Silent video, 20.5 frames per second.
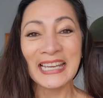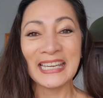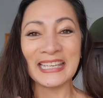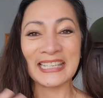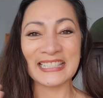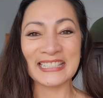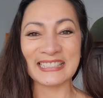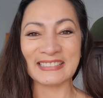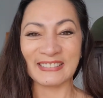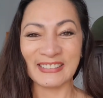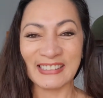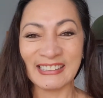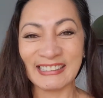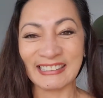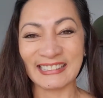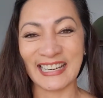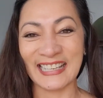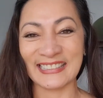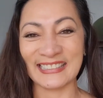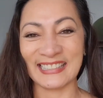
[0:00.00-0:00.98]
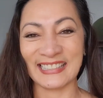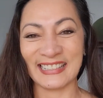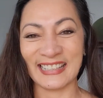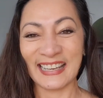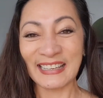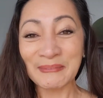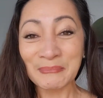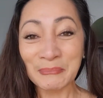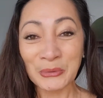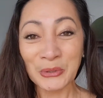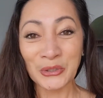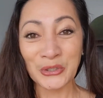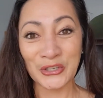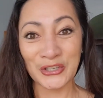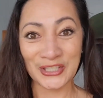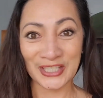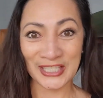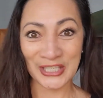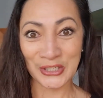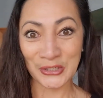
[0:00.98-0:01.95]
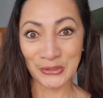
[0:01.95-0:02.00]
It's really kind of like more
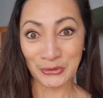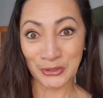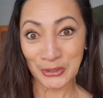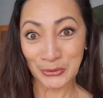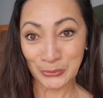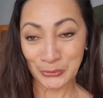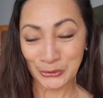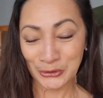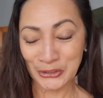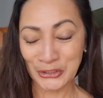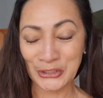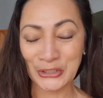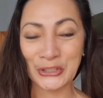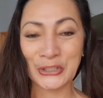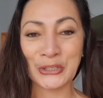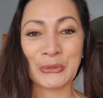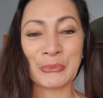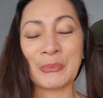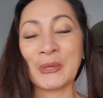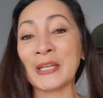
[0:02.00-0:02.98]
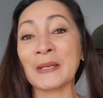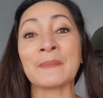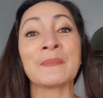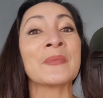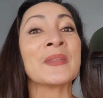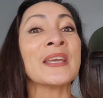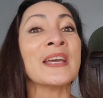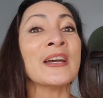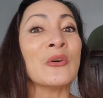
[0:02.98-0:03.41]
on a street word, you know, but